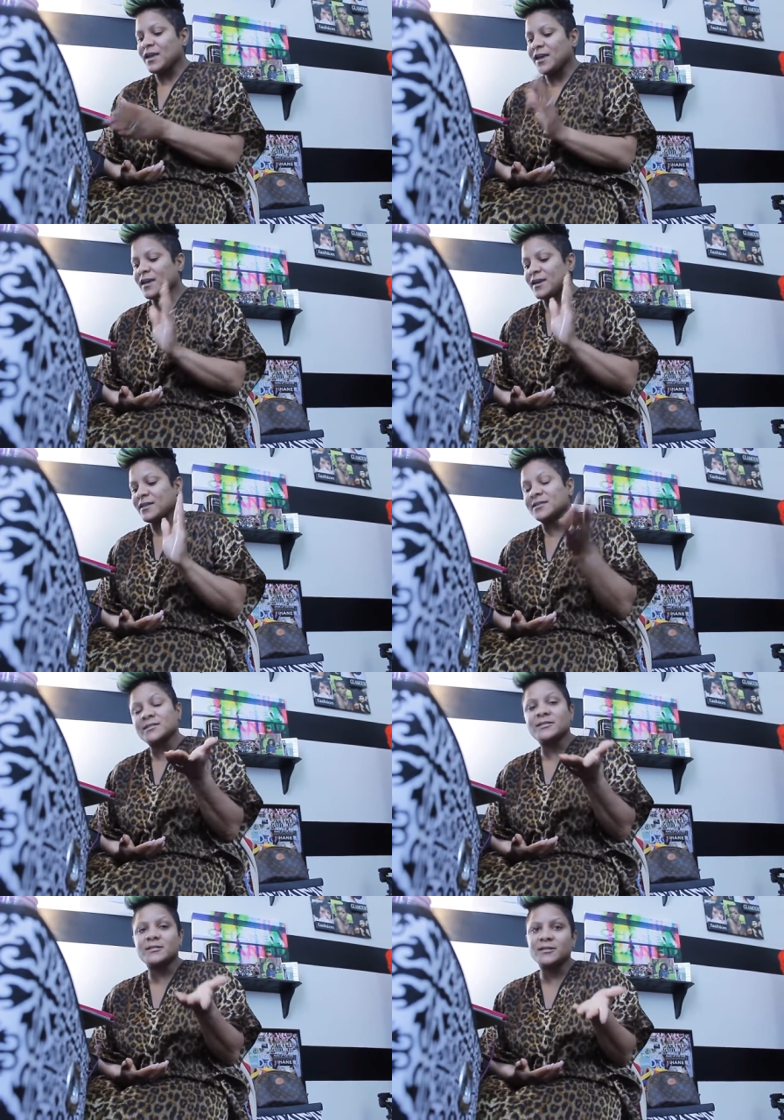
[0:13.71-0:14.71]
and
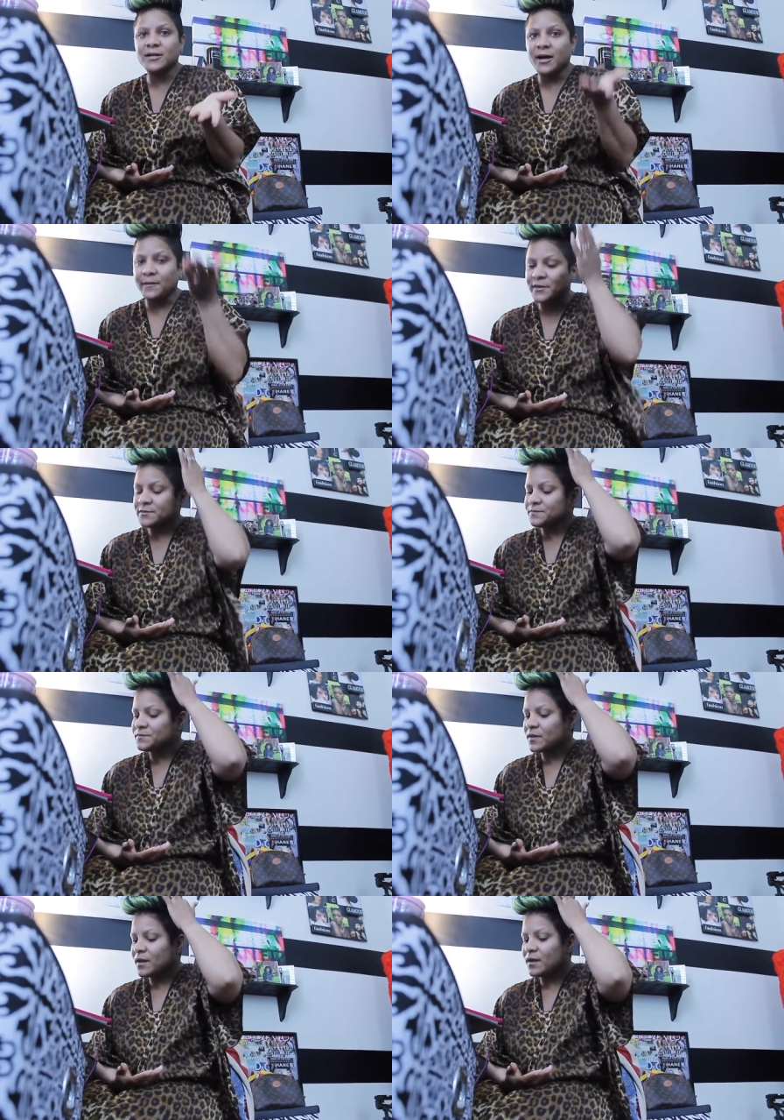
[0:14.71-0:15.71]
this is your comment,
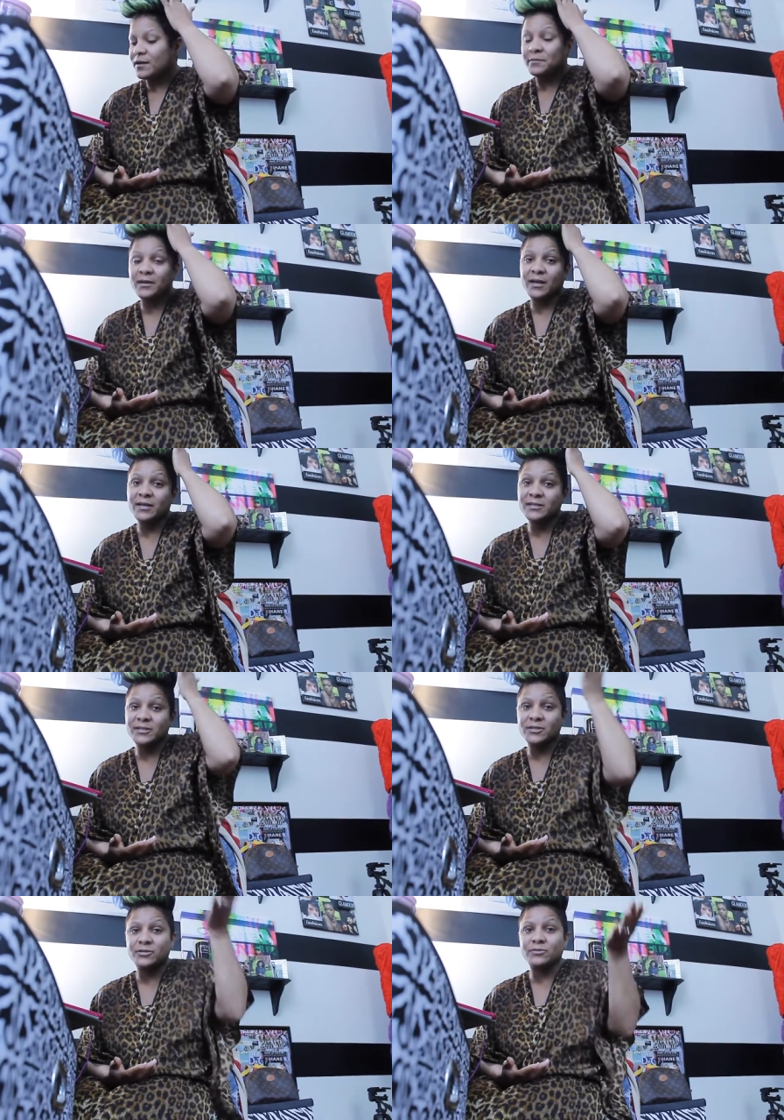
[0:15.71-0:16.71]
and I'm going to
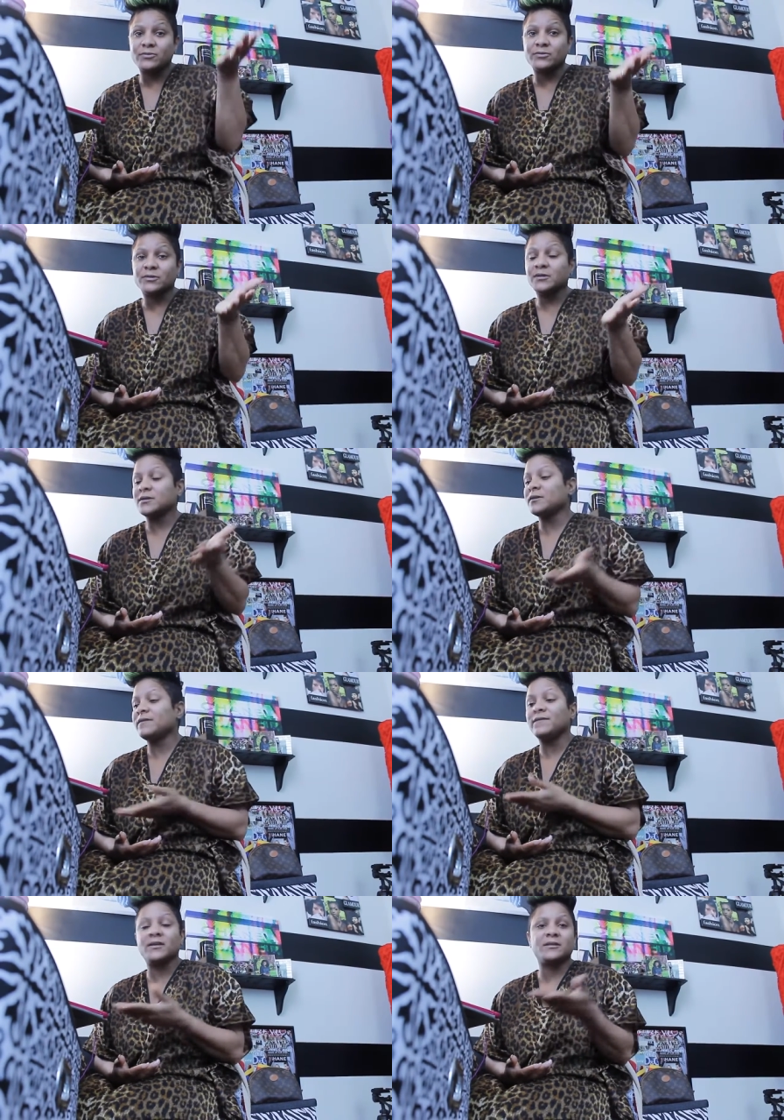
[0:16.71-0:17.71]
answer you
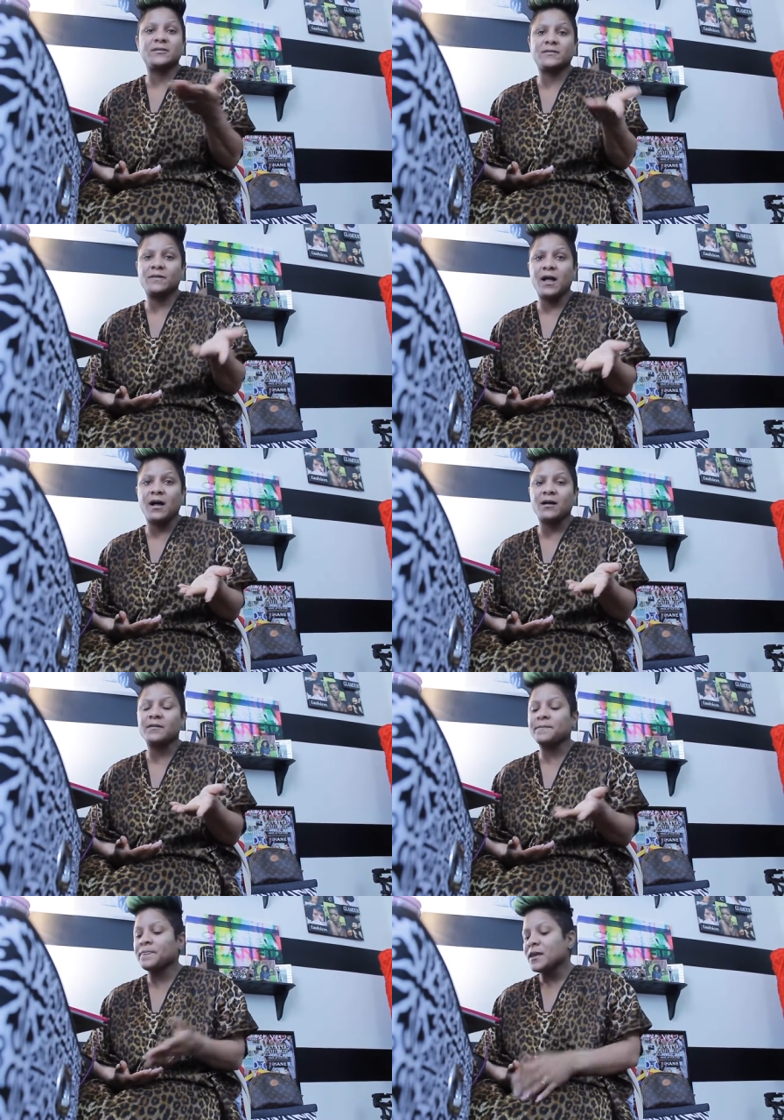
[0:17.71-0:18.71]
via this vlog.
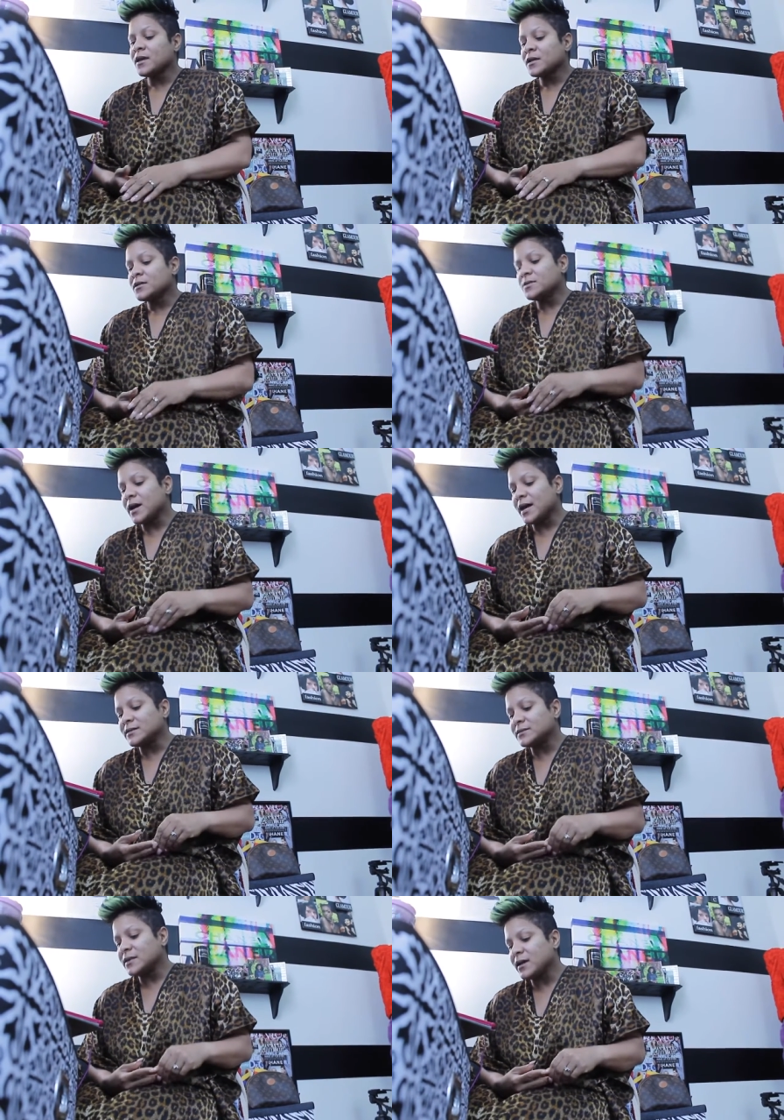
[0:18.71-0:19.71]
You
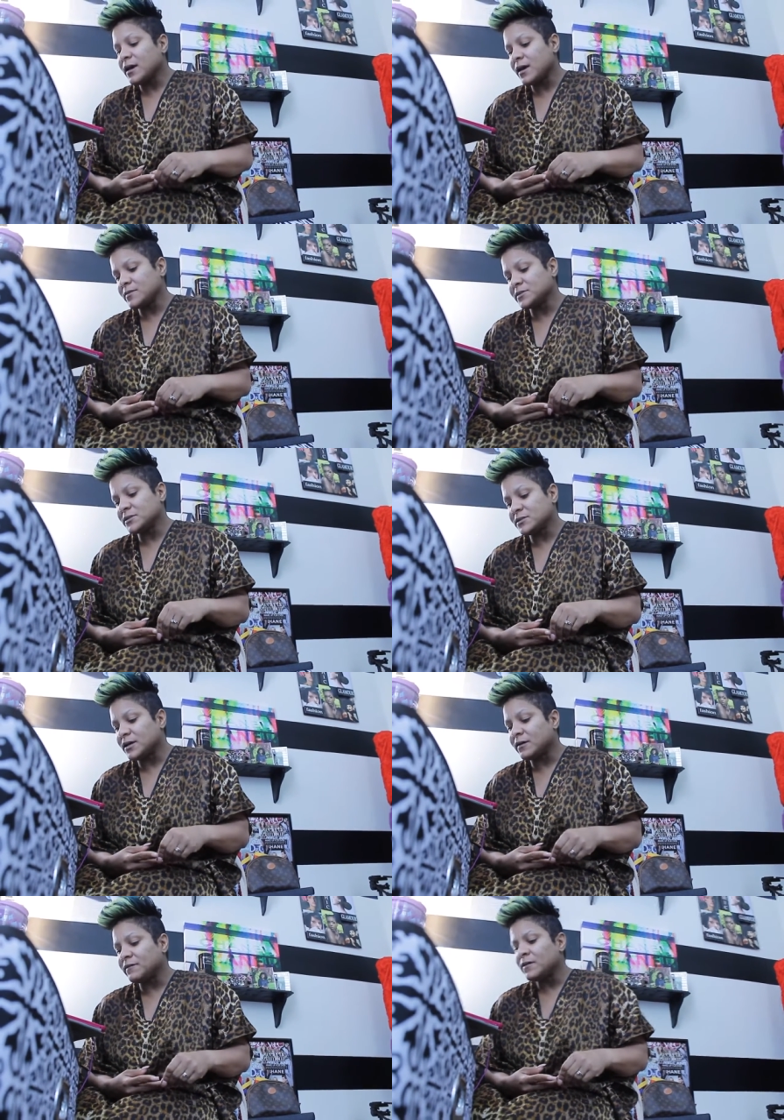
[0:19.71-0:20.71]
asked, hey Miss
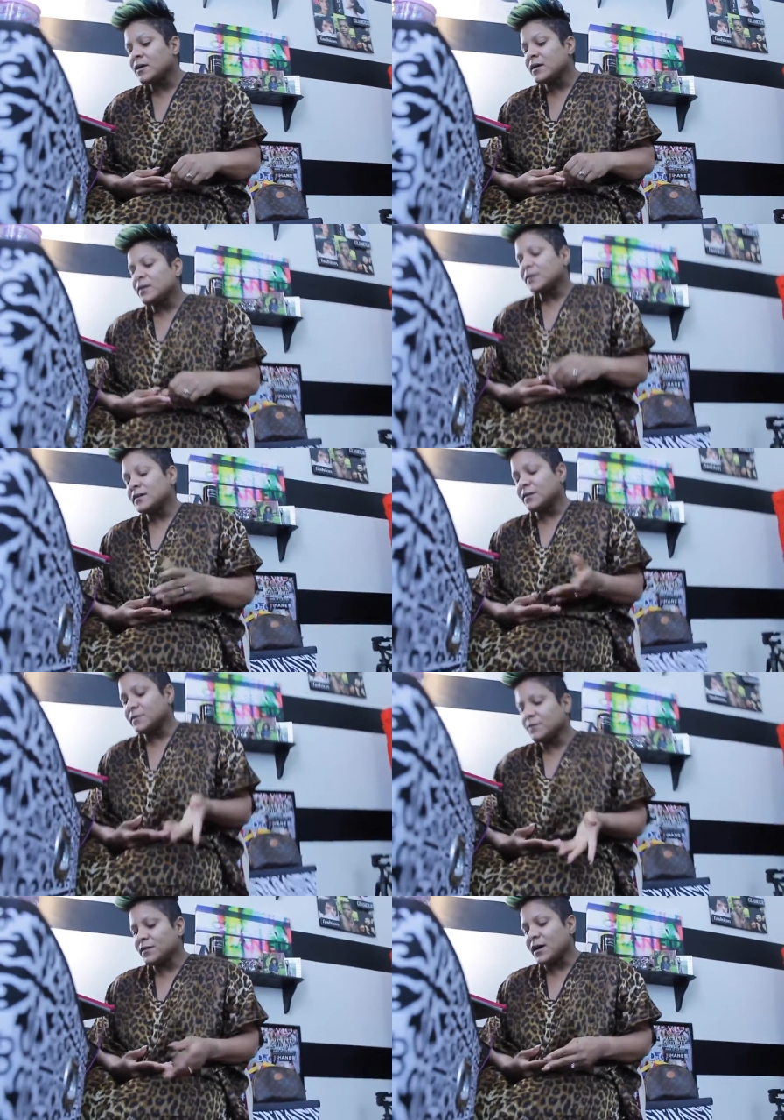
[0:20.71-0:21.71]
Steph, love
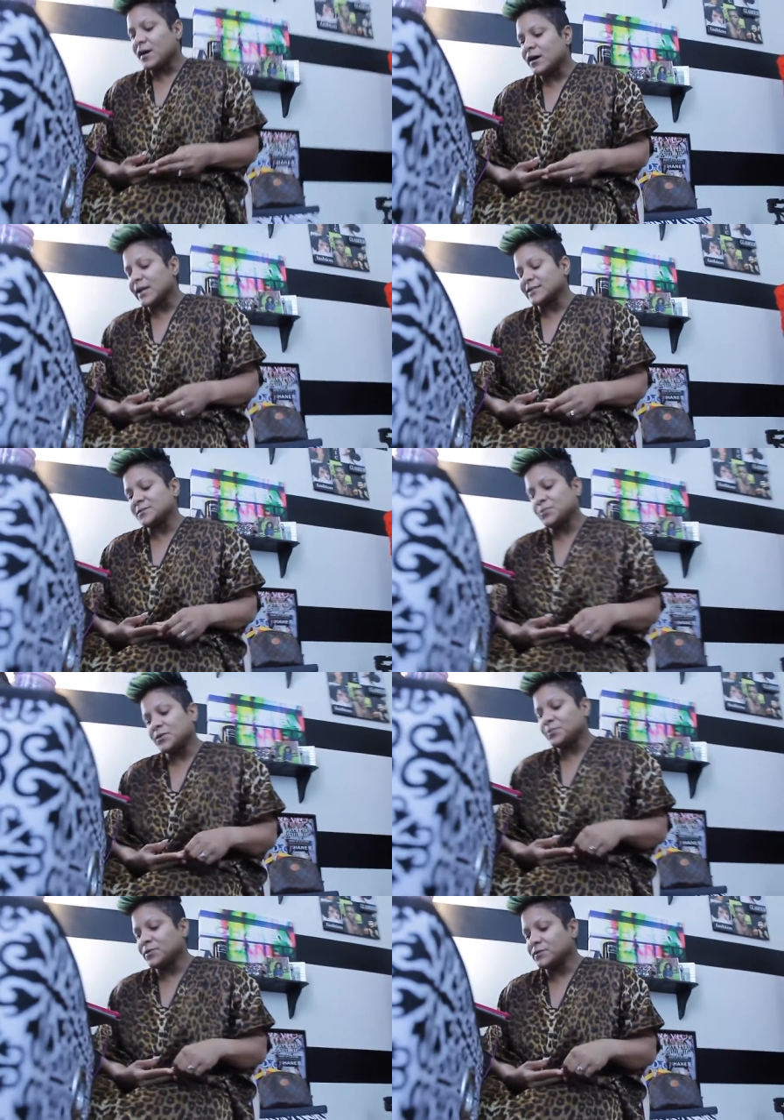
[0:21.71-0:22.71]
the vlog. I
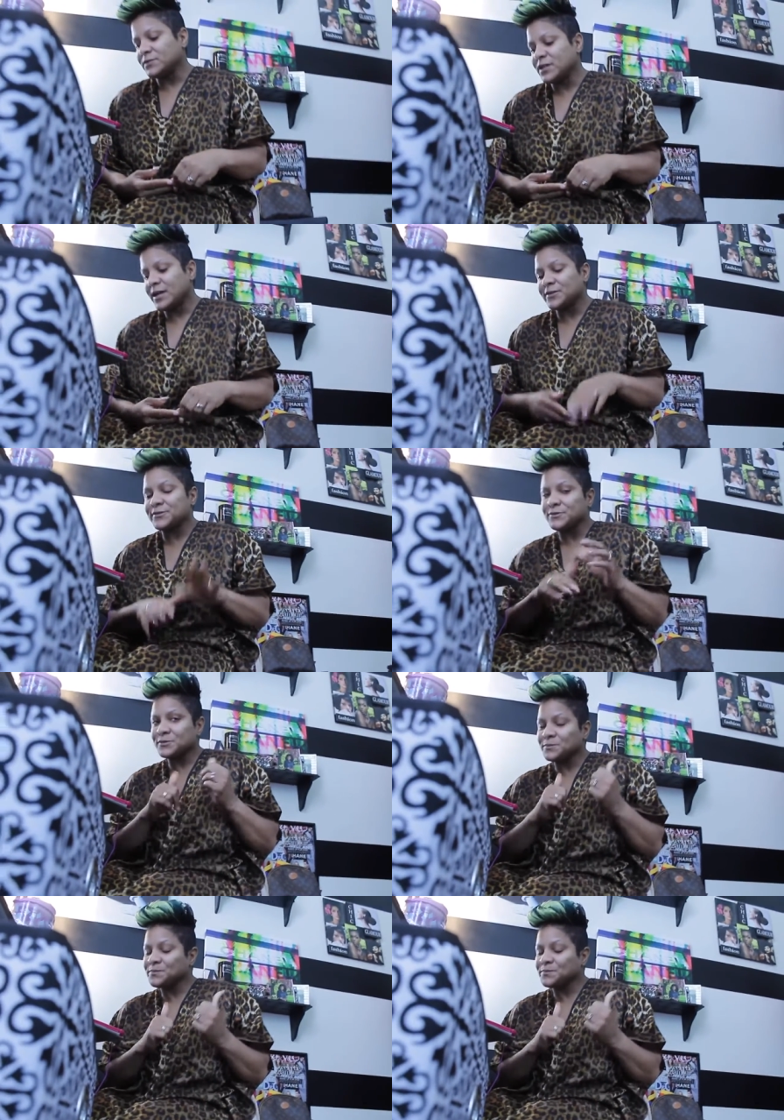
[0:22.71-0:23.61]
support both channels.